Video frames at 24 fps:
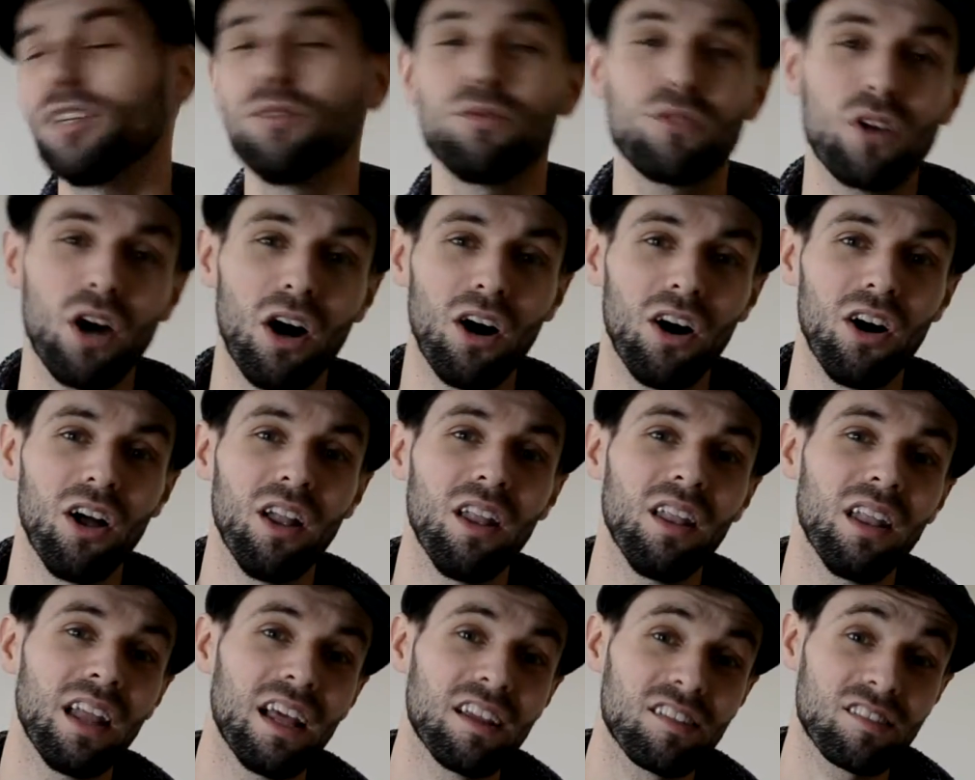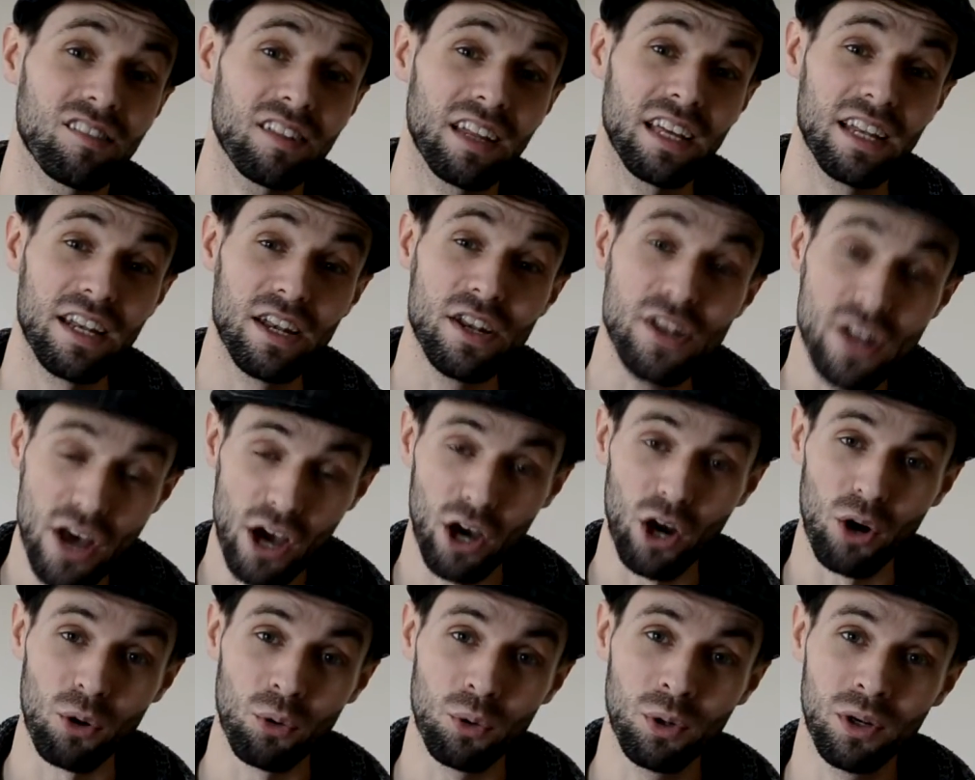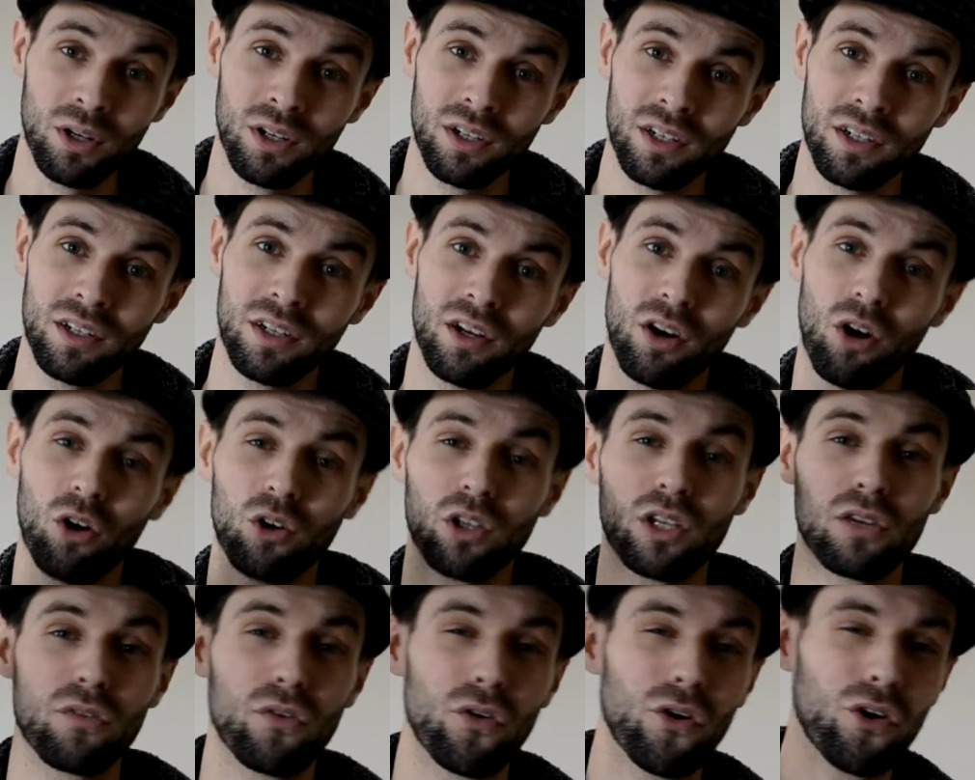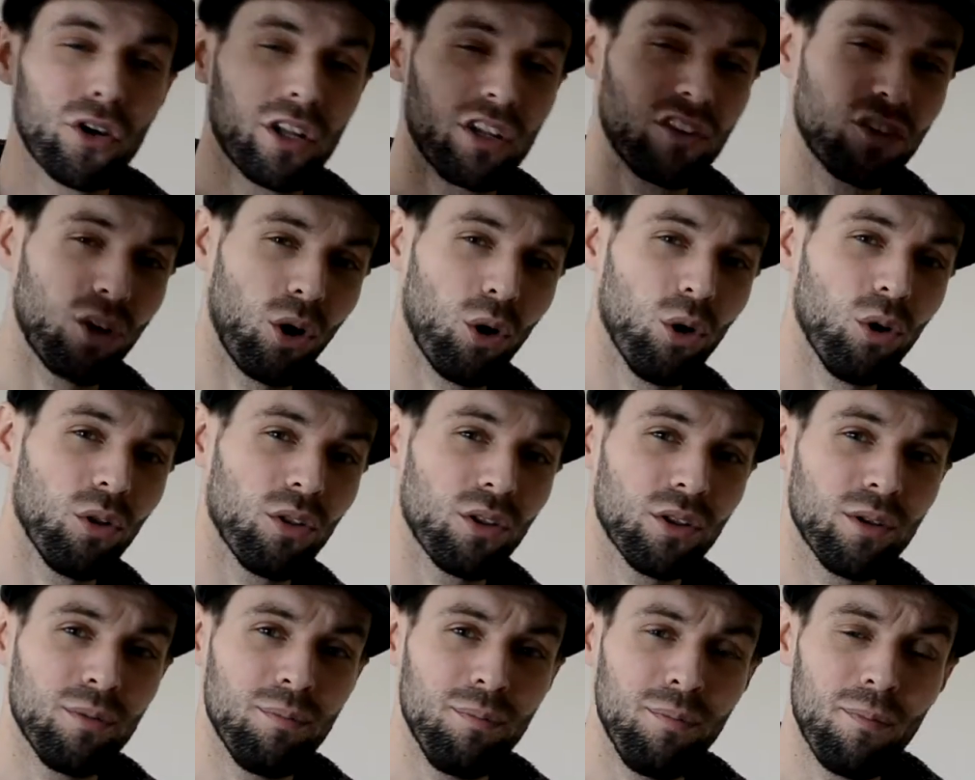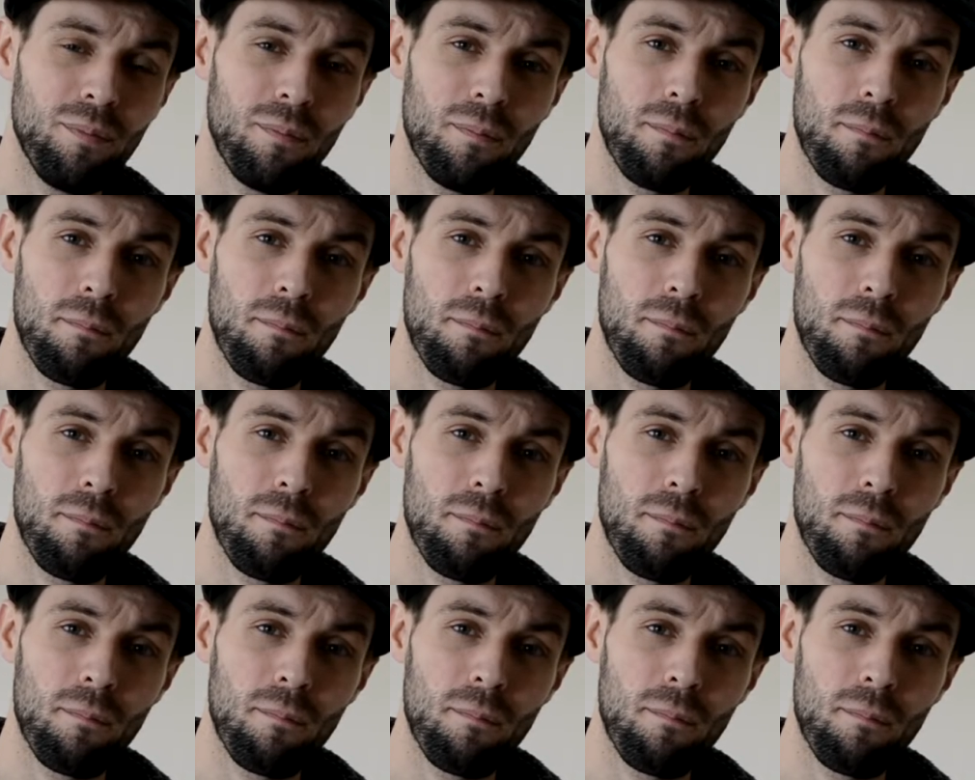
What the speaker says: you've got unless they know or you've already told them,